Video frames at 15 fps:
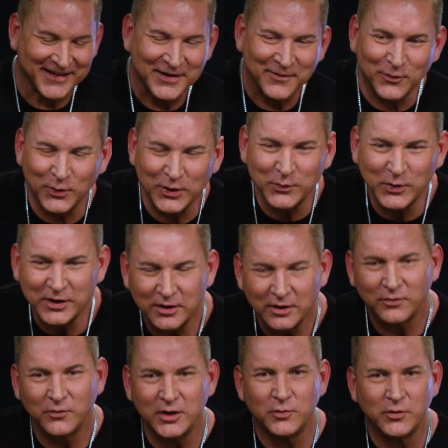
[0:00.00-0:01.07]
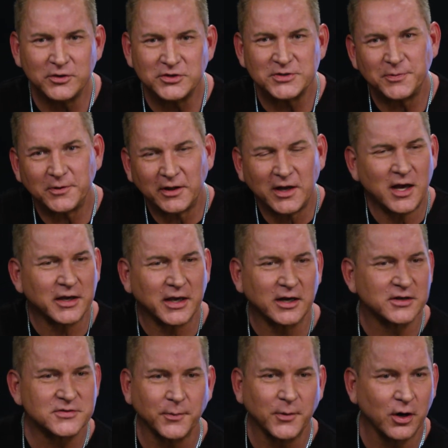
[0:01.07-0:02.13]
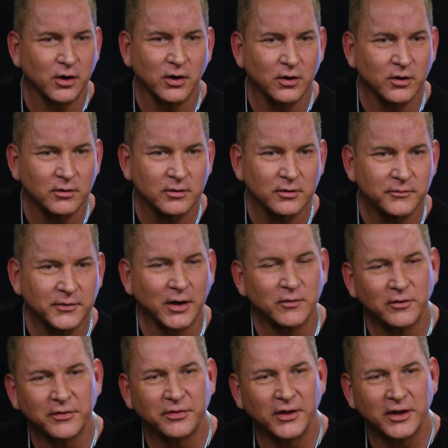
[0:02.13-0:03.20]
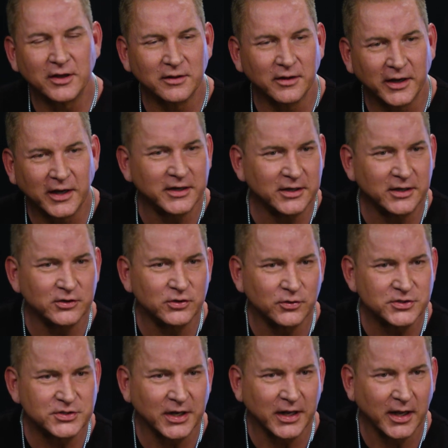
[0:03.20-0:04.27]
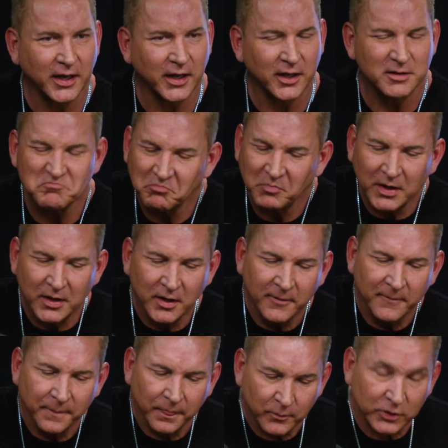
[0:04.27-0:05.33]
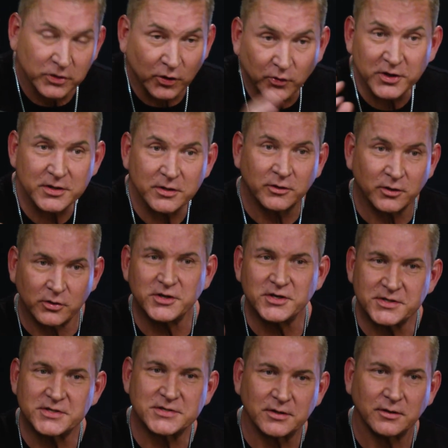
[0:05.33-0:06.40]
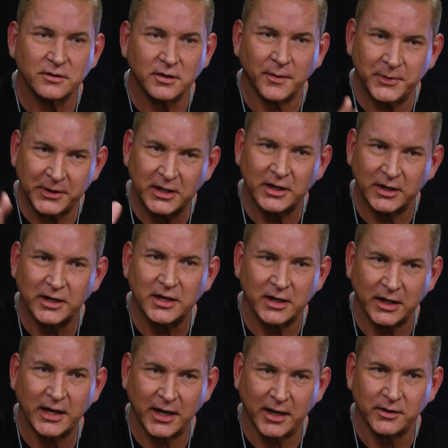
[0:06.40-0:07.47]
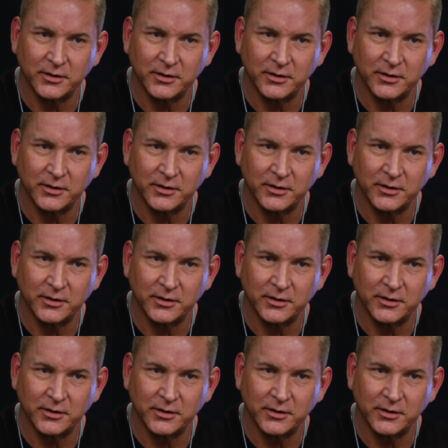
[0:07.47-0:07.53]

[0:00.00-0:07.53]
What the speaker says: But we would just be like, I'll get it tomorrow. Not really thinking like I need to do it today. Right. But there is a beginning and an end.